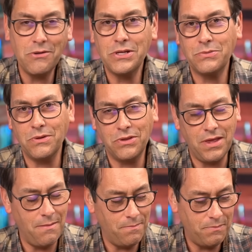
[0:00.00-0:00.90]
this with
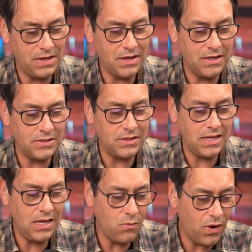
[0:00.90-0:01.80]
them, because
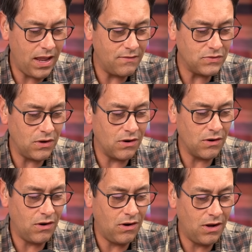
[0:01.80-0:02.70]
heat waves are
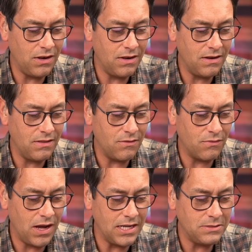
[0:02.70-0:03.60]
on the
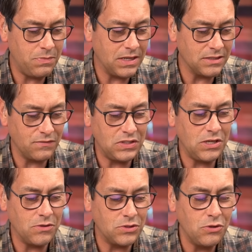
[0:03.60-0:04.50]
rise because of
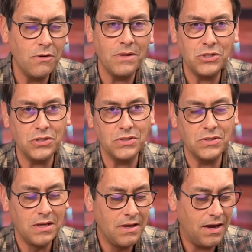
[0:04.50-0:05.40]
CO2 emissions.
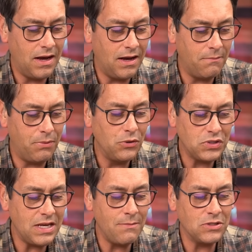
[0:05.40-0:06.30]
Both
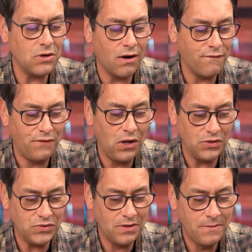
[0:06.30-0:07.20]
statements are
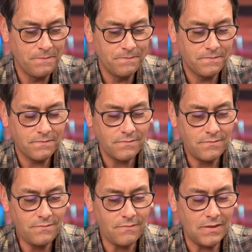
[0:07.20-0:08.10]
false,
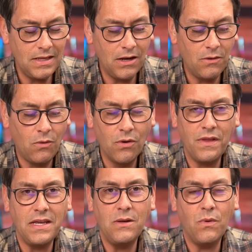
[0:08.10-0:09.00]
you know, or
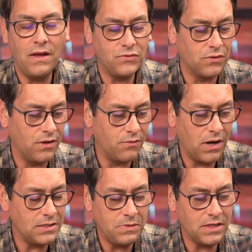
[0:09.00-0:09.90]
that heat waves are on the
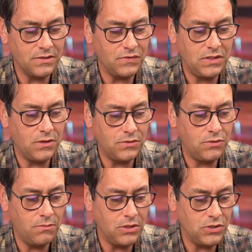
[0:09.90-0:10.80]
rise because of
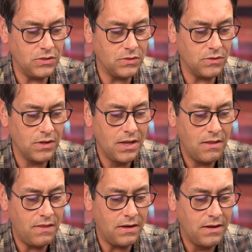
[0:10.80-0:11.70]
CO2 emissions, or
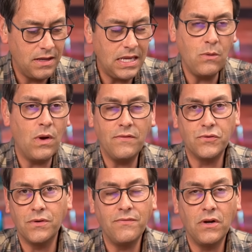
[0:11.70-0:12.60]
that heat waves
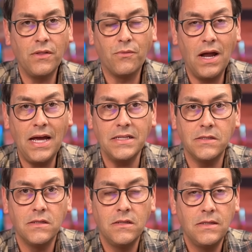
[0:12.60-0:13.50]
are even on the rise.